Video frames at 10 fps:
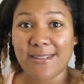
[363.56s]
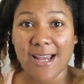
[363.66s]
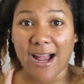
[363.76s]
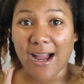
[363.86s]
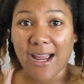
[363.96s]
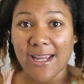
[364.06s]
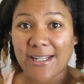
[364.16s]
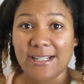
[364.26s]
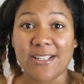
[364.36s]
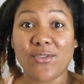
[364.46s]
dye
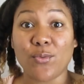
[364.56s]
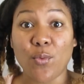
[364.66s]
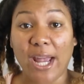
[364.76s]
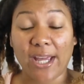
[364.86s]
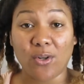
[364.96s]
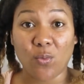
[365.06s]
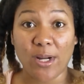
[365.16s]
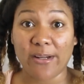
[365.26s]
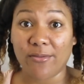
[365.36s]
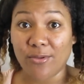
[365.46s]
that is red or
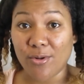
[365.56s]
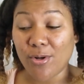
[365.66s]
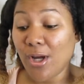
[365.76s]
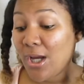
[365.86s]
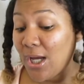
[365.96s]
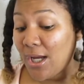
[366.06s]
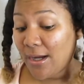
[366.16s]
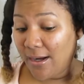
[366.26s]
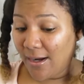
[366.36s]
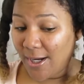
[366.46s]
whatever,
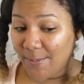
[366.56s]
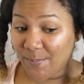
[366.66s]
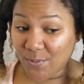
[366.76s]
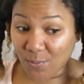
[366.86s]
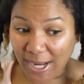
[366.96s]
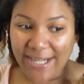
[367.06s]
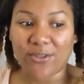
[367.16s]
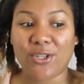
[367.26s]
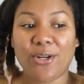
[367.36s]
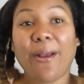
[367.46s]
red
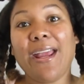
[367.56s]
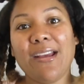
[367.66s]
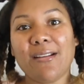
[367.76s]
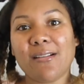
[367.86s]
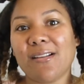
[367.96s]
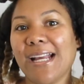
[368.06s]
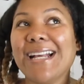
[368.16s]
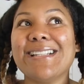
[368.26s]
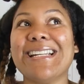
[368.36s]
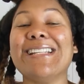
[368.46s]
on your hair,
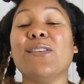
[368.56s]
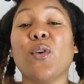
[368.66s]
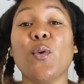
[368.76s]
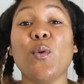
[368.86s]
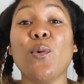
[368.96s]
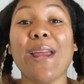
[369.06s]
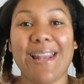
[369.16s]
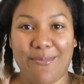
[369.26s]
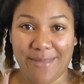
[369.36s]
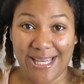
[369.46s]
it is
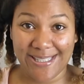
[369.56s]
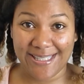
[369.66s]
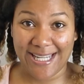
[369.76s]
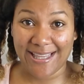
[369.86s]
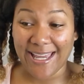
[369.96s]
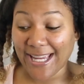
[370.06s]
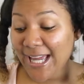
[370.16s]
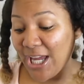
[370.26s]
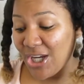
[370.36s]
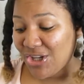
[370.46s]
really messy. Like
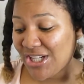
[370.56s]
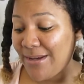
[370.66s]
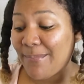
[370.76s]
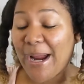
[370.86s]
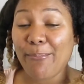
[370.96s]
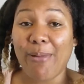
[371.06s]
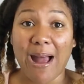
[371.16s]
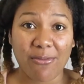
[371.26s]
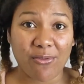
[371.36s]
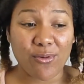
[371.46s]
usually my
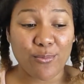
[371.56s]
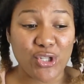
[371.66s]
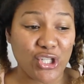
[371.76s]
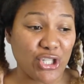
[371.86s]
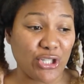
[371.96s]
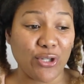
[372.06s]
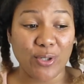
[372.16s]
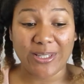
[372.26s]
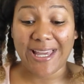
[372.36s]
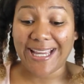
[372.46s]
bathroom just
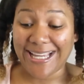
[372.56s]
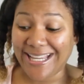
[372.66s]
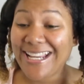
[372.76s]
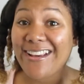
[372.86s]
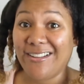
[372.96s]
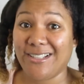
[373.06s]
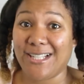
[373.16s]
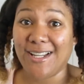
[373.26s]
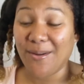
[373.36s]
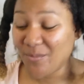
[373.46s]
look like I killed
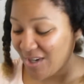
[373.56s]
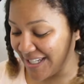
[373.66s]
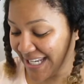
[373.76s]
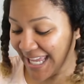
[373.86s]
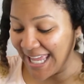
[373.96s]
someone